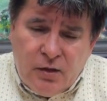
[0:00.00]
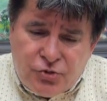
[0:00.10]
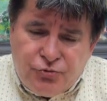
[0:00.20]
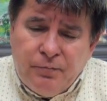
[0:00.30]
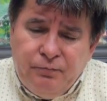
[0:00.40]

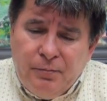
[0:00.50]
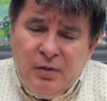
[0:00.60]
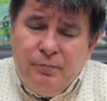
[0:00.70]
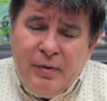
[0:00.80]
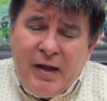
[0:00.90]
strong
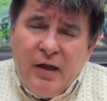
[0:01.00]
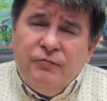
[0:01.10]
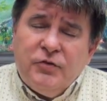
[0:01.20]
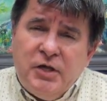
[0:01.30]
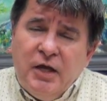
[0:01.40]
public
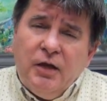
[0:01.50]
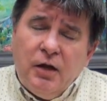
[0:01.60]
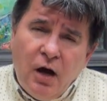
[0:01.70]
backing for taking